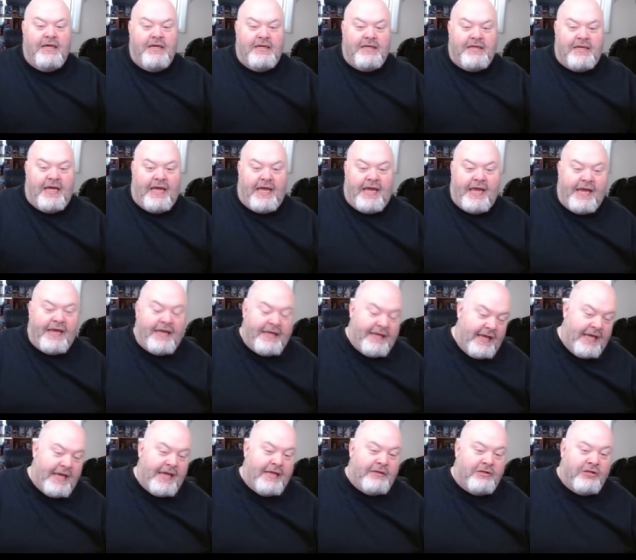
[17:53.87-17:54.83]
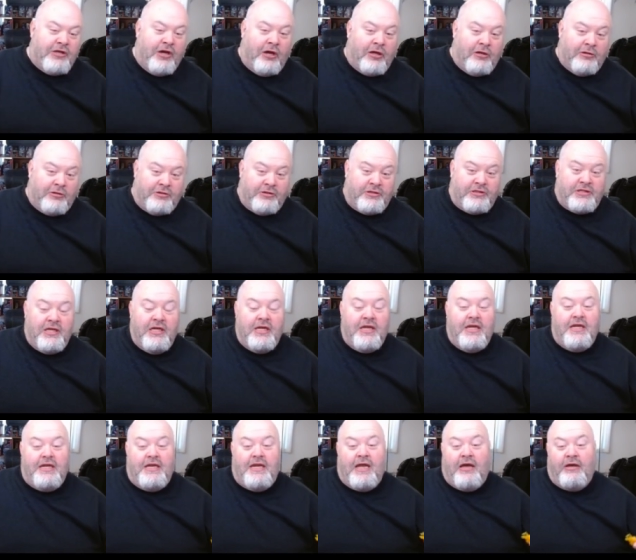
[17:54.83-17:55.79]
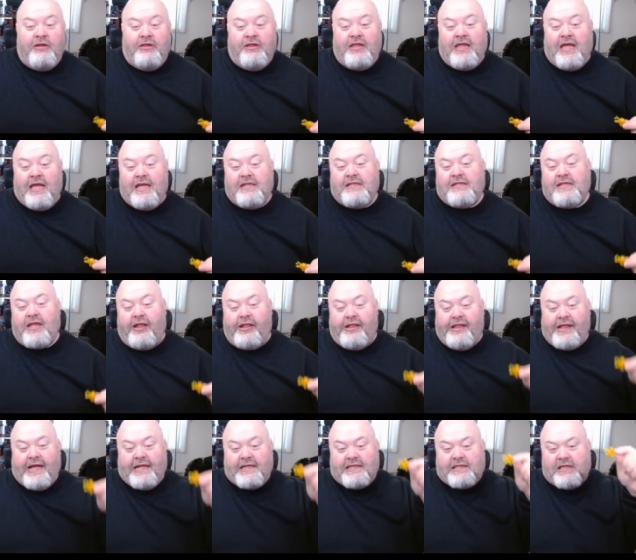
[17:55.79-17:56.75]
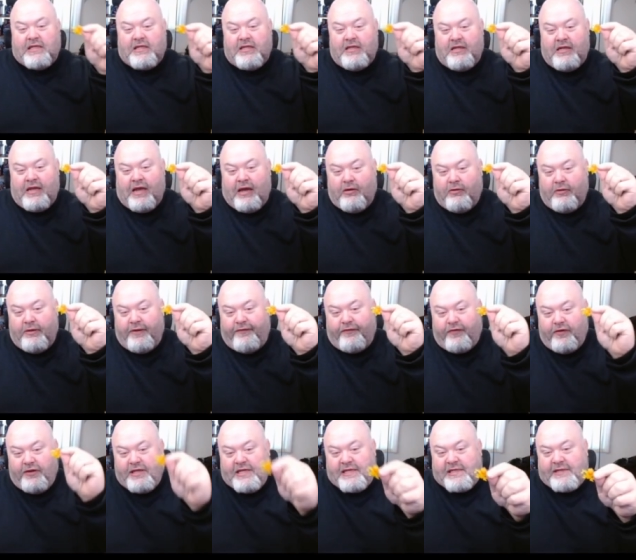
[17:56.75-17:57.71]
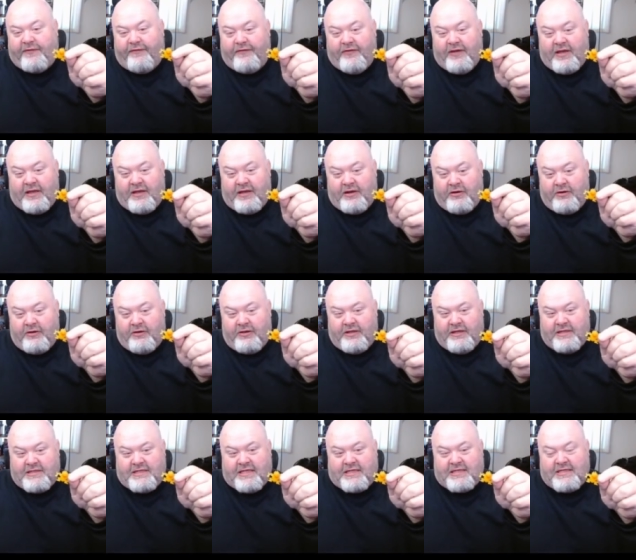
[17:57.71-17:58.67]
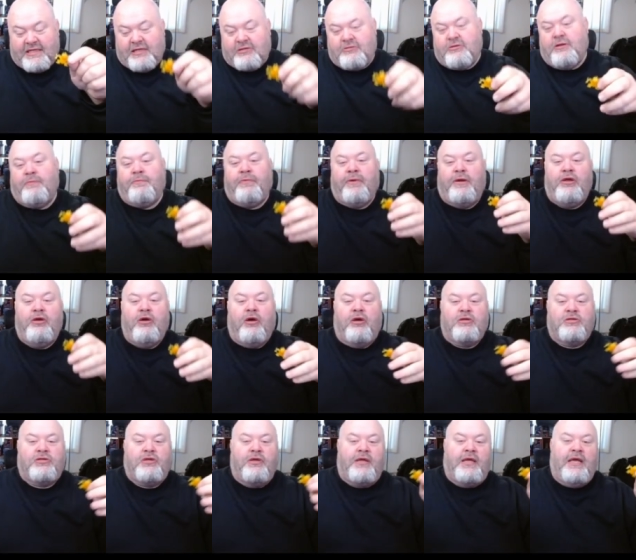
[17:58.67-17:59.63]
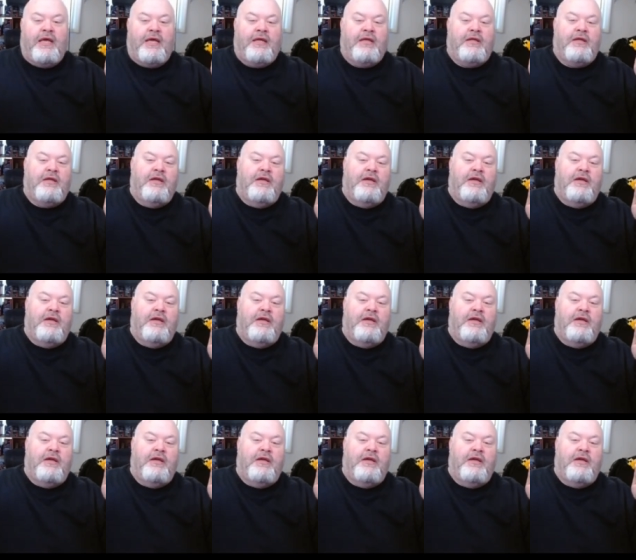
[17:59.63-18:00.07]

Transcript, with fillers: to $88. Now that's that's not only for this figure, this accessory, but you also get